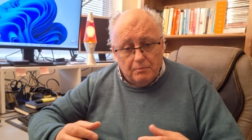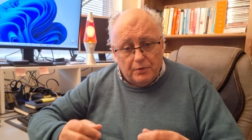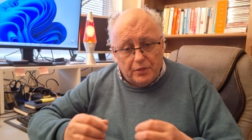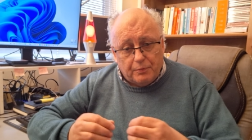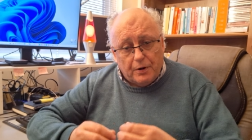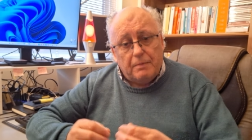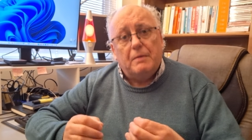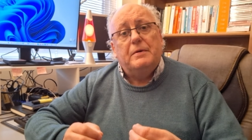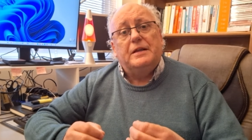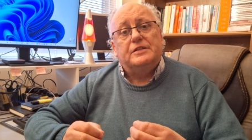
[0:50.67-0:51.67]
But the
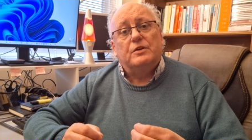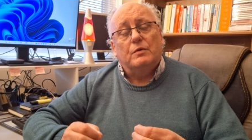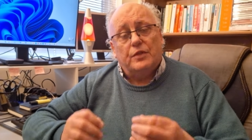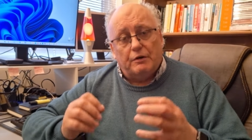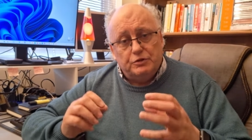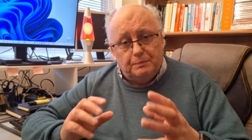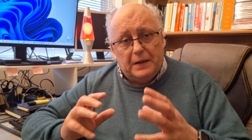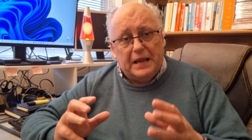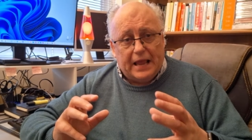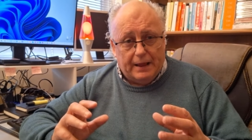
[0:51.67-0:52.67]
problem is that those
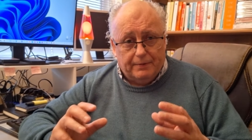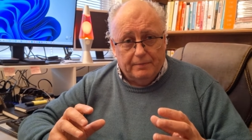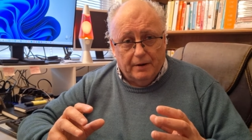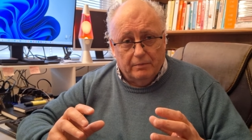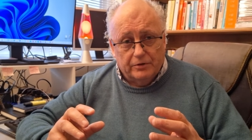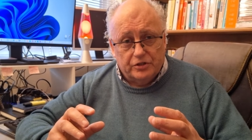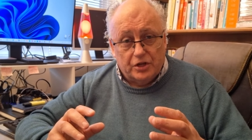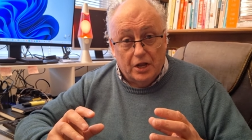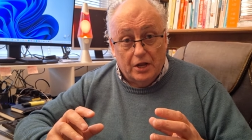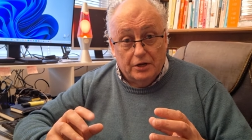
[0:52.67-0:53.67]
big happy
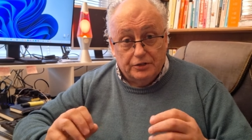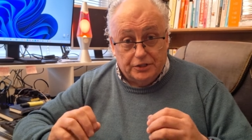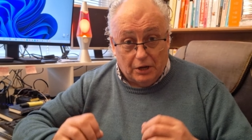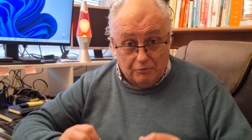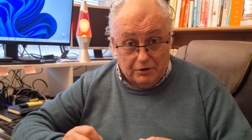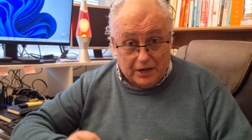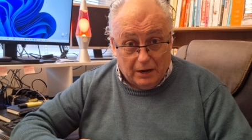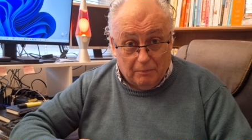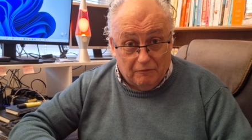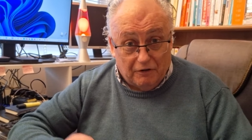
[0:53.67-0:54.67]
moments don't
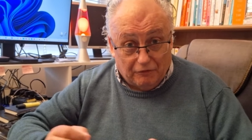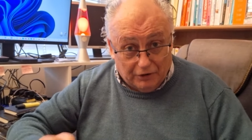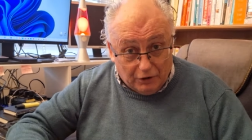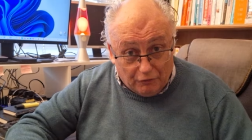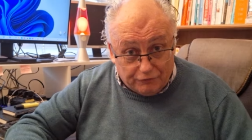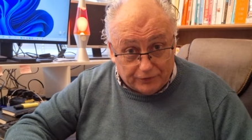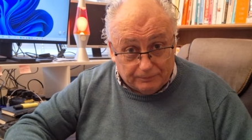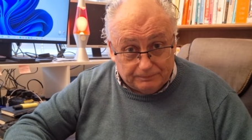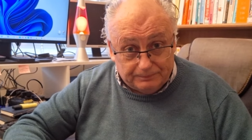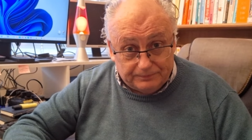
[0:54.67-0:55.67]
come very often.